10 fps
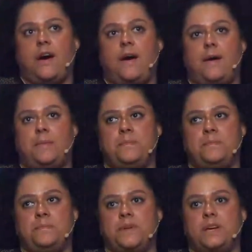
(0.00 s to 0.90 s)

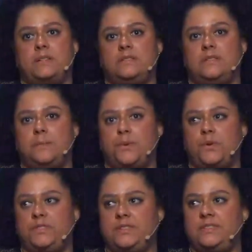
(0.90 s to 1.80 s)
The
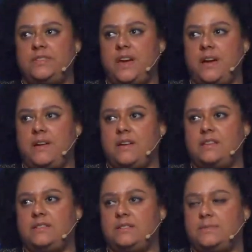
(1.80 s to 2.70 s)
process there
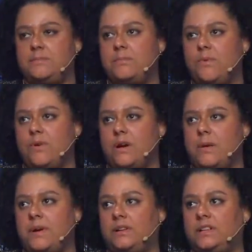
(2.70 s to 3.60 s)
is more
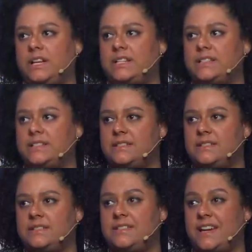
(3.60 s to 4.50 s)
about like
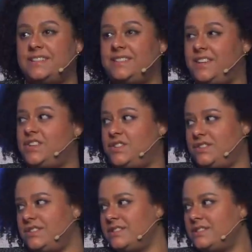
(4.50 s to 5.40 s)

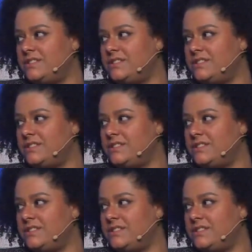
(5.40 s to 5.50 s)
taxation,